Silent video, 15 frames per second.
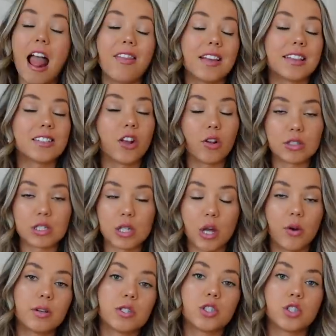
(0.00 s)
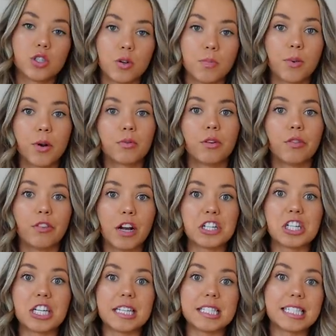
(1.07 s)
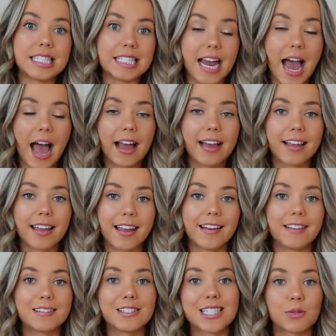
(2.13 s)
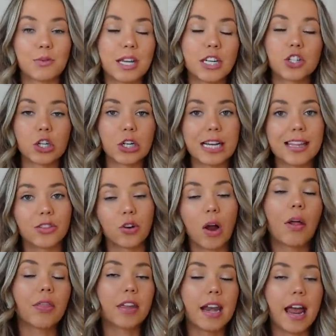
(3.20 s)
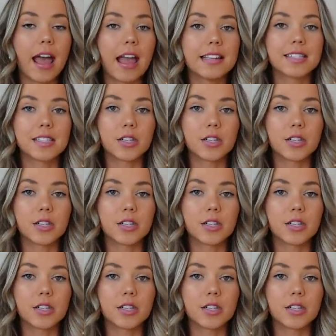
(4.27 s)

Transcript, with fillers: And that's also a super refreshing snack and sweet treat throughout the day.